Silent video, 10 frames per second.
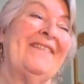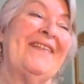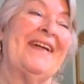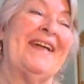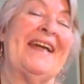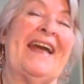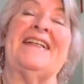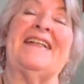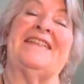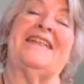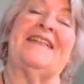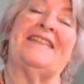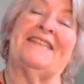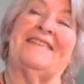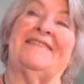But again,
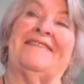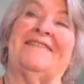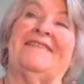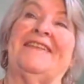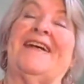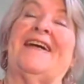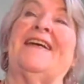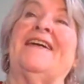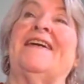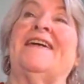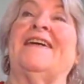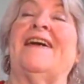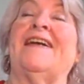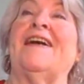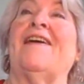it's
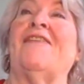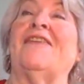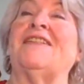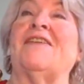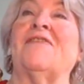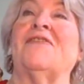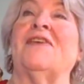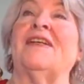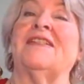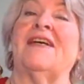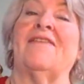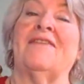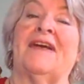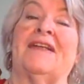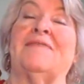cutting all these other
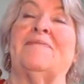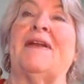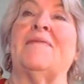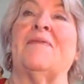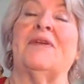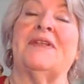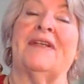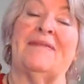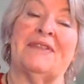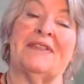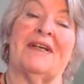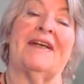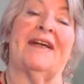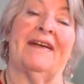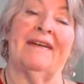things out and spending more time
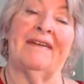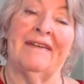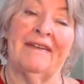studying.